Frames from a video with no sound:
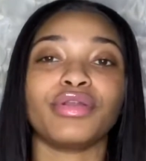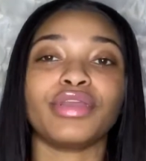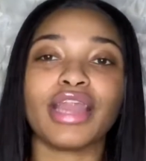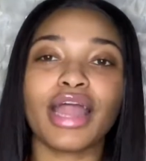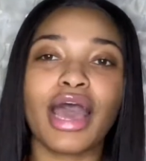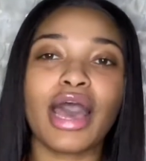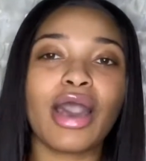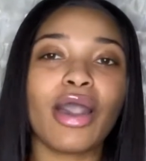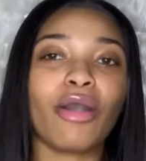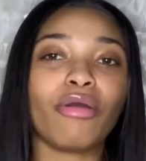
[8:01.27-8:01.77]

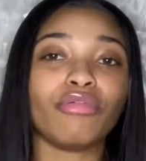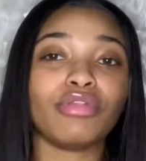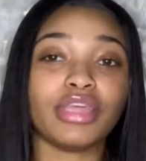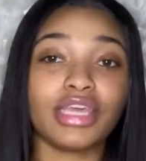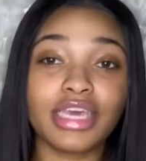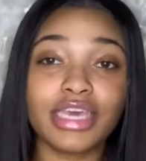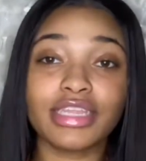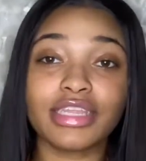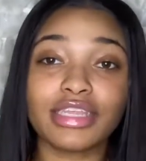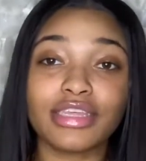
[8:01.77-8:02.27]
Now
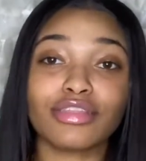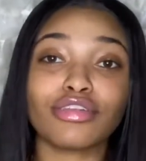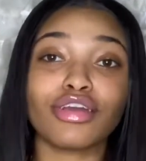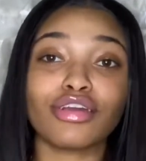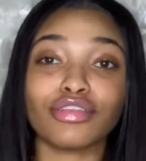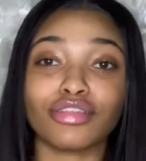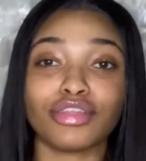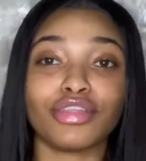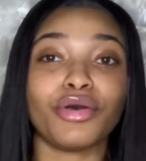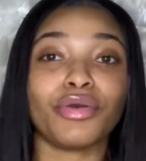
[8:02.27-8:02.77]
Yeezys are
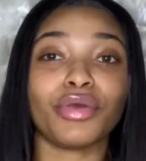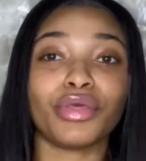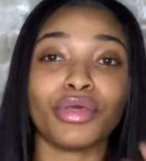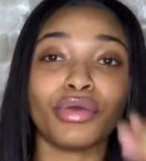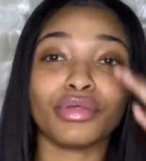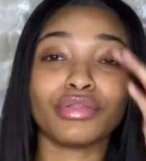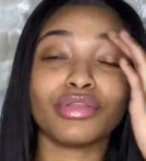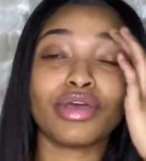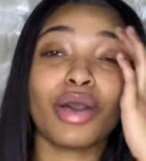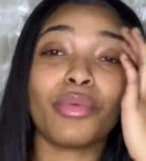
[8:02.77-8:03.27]
so
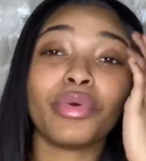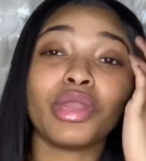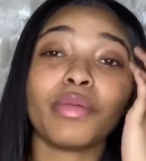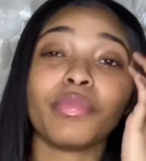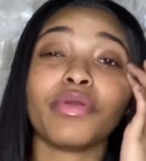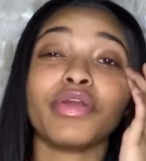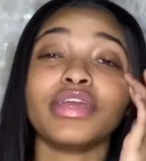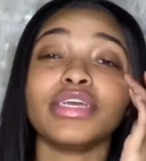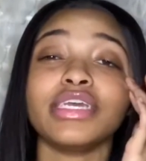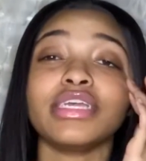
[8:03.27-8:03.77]
cute. So I want a
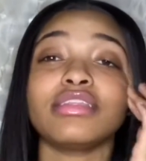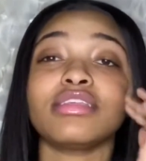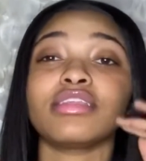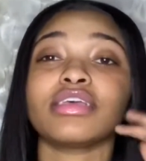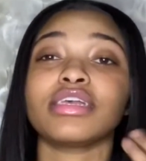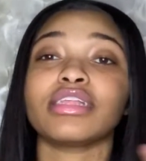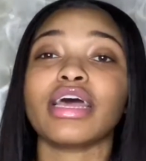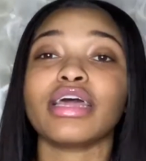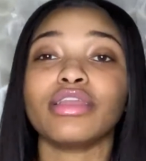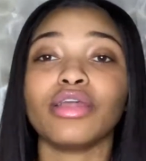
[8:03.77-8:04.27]
pair of Yeezys
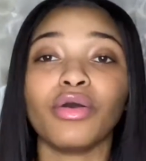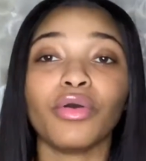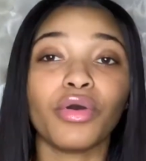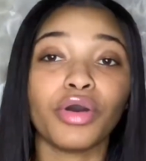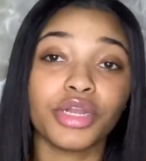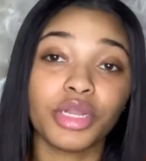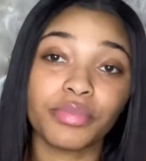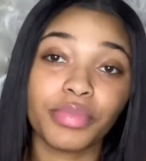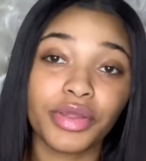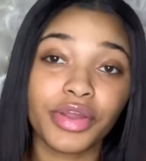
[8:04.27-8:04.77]
because I don't
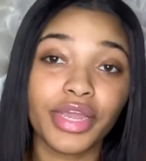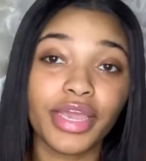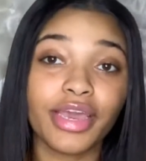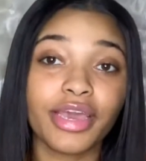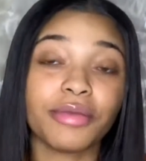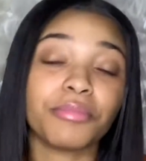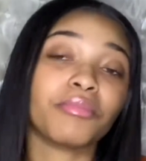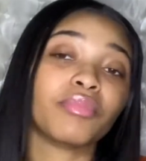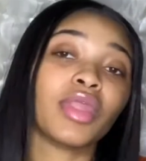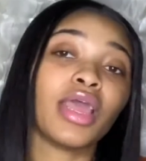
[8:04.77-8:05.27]
own a pair
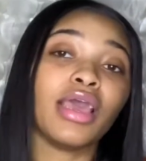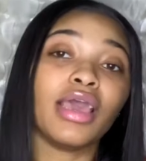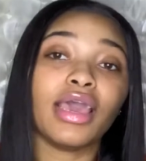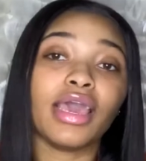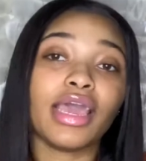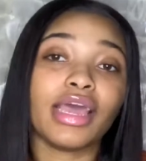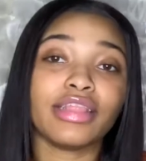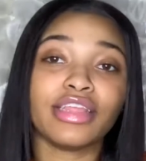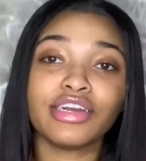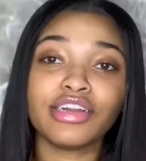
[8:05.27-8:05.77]
yet.
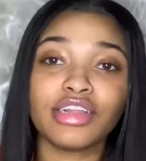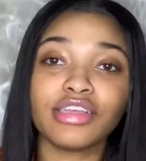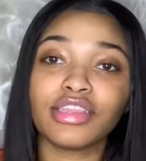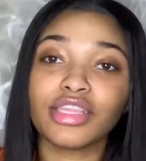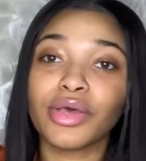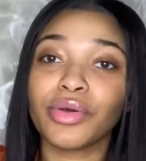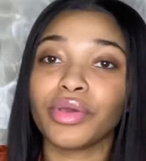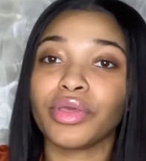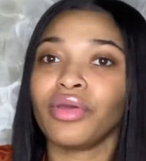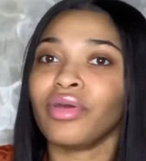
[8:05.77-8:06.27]
And they're just
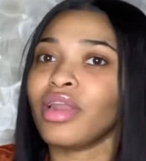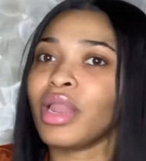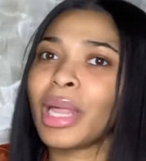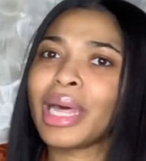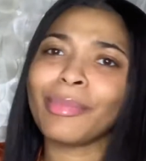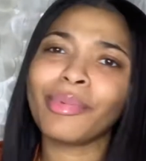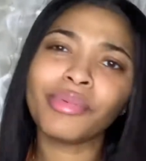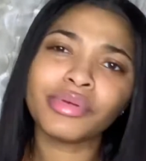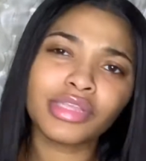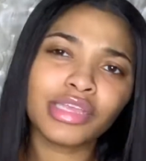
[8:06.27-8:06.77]
so cute. And a
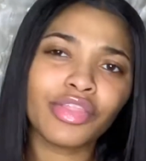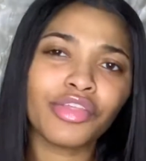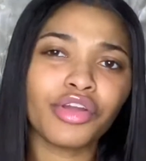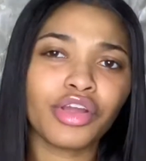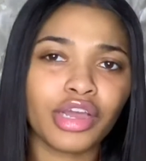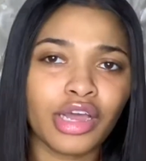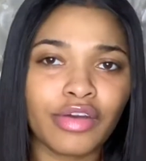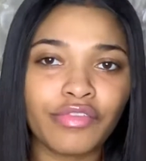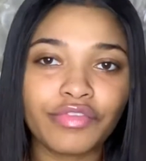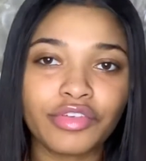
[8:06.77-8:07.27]
lot of people said they're
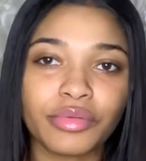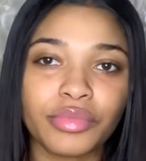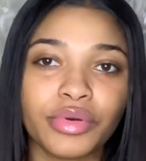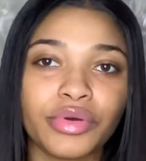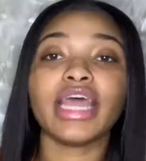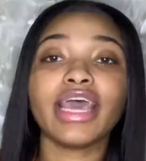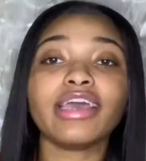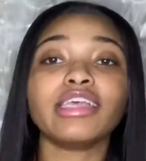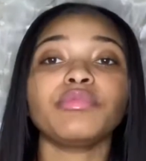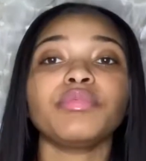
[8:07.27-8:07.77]
comfortable.
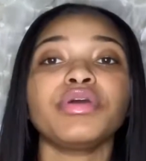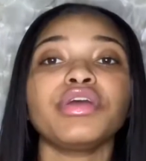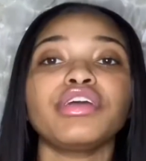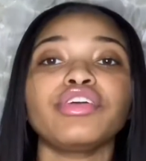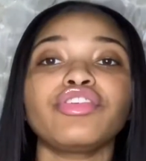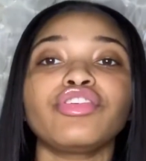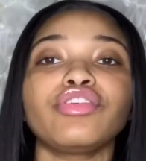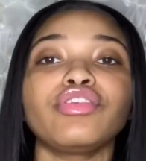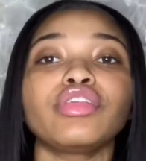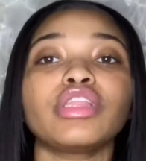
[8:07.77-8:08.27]
Next pair of
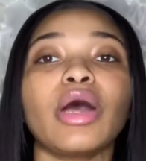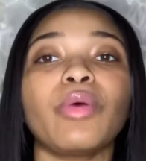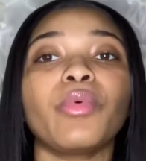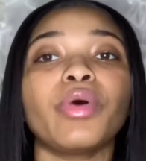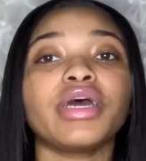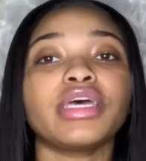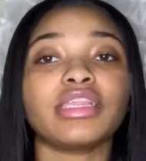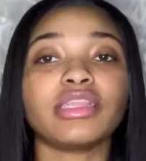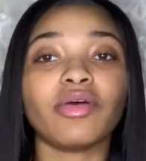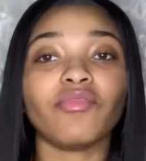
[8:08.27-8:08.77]
shoes, I
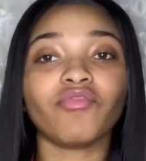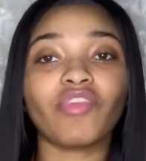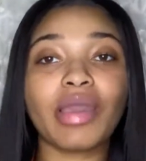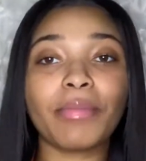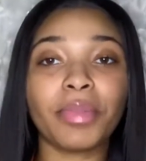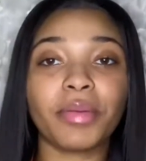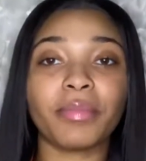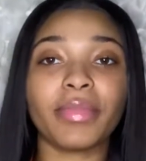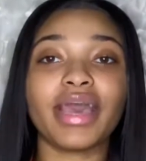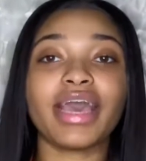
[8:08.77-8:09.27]
want some
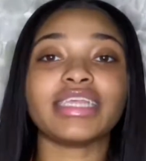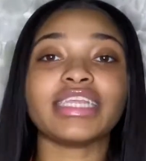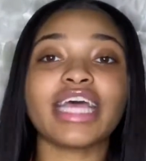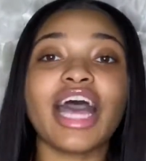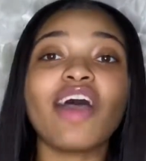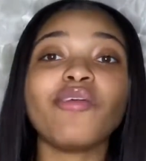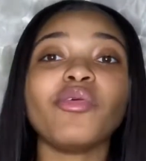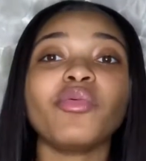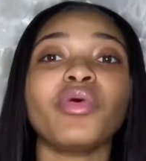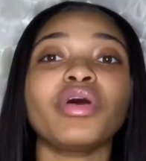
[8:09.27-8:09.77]
VaporMax.
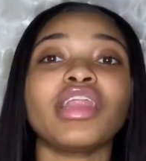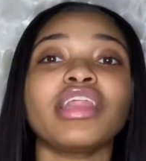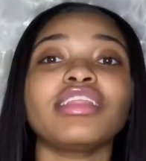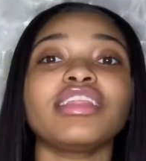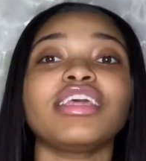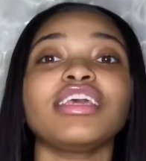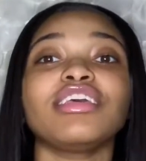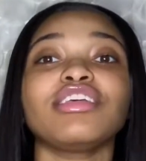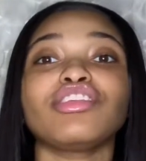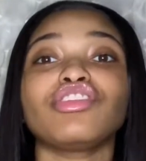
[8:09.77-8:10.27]
I've been wanting
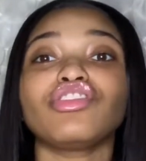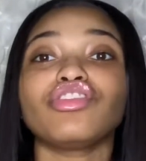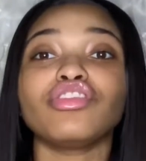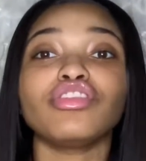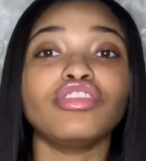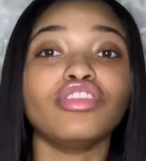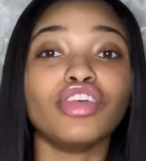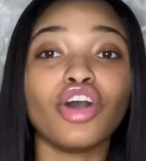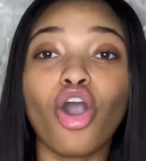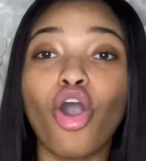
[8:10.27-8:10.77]
these,
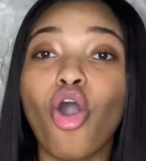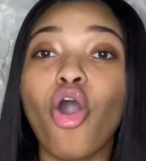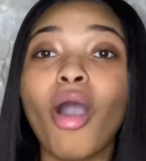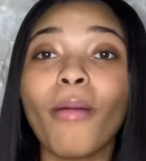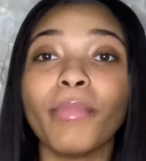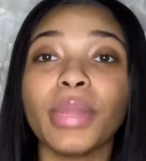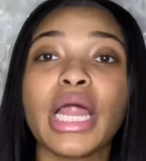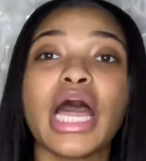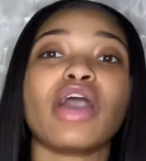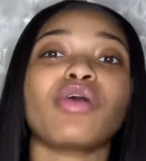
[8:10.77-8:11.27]
the all
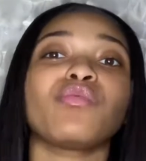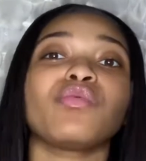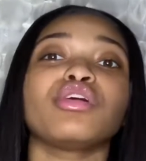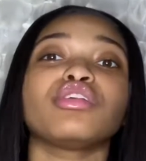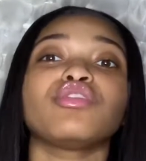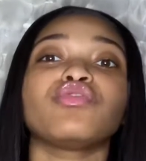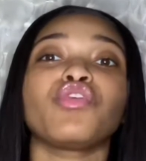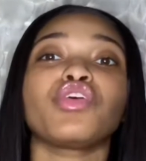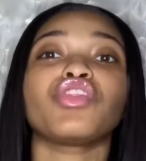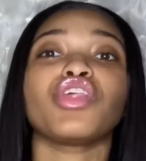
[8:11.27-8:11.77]
black
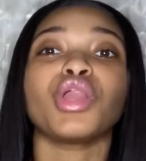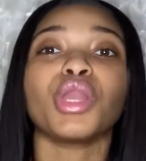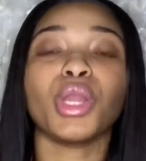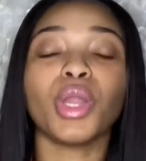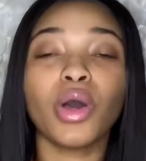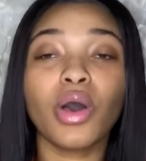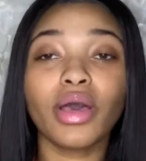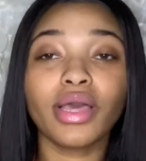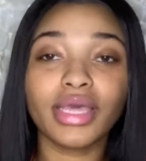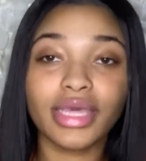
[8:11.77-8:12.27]
ones, for the
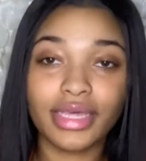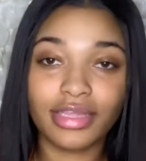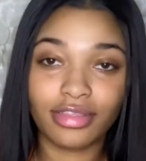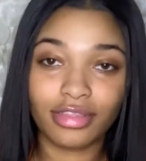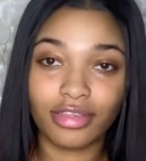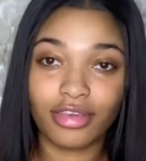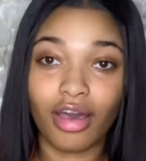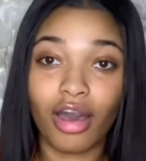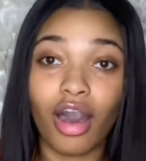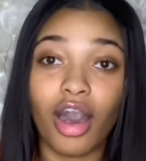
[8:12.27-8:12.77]
longest,
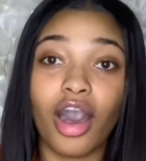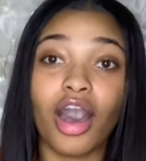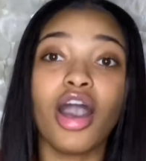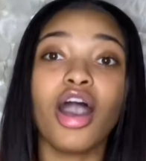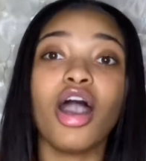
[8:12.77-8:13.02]
y'all.